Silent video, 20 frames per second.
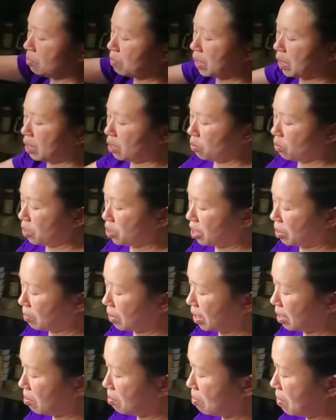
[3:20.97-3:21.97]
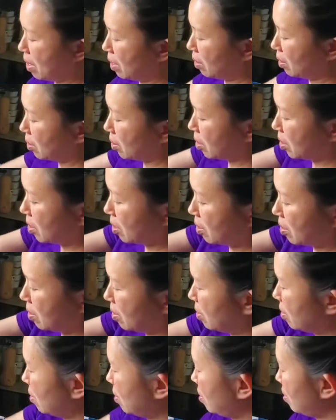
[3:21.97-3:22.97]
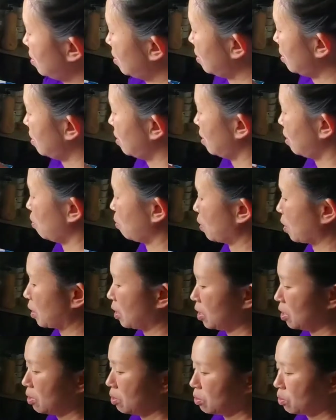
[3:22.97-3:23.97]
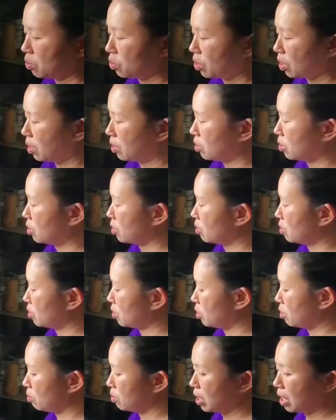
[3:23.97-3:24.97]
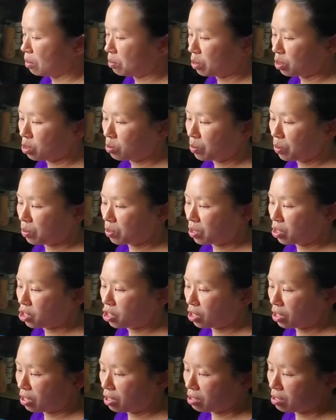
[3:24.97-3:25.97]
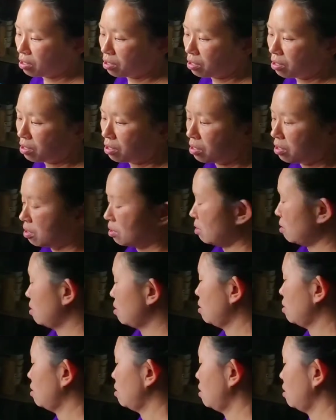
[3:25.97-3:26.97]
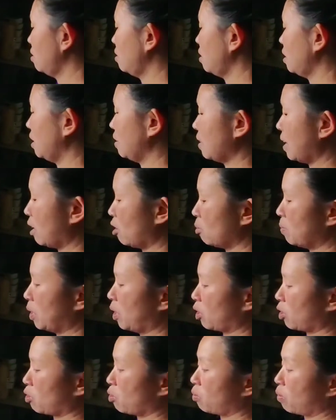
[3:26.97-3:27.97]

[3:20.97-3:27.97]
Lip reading: of butter, which I'm going to melt. And we're going to use 2 tablespoons of sugar. And that'll be our